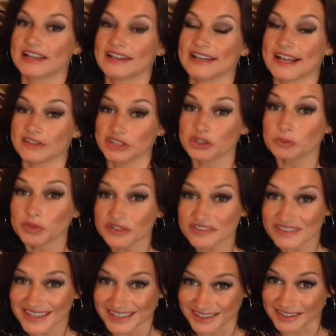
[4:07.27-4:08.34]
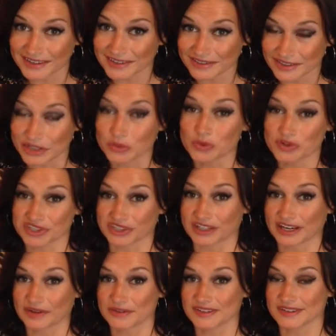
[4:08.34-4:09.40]
Now you would think that auction
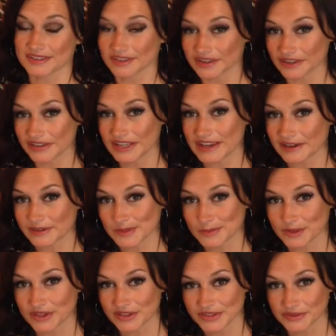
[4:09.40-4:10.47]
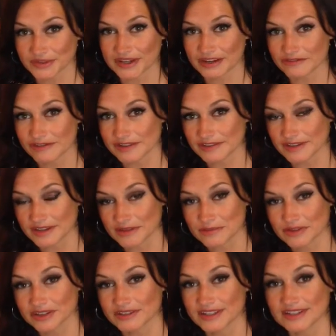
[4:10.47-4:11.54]
houses are the experts on everything,
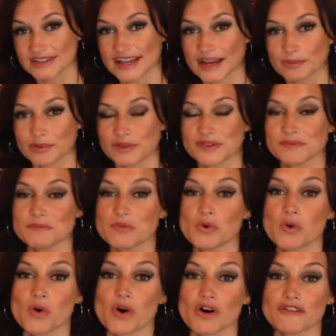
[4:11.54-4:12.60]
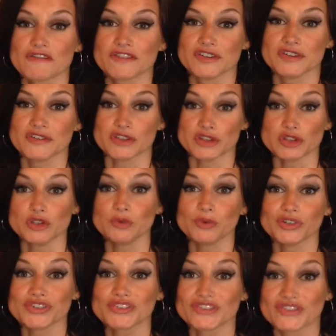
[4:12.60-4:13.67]
but this happens more often than you
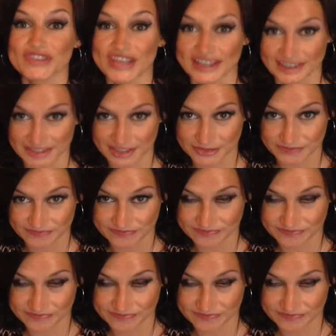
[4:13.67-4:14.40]
would think.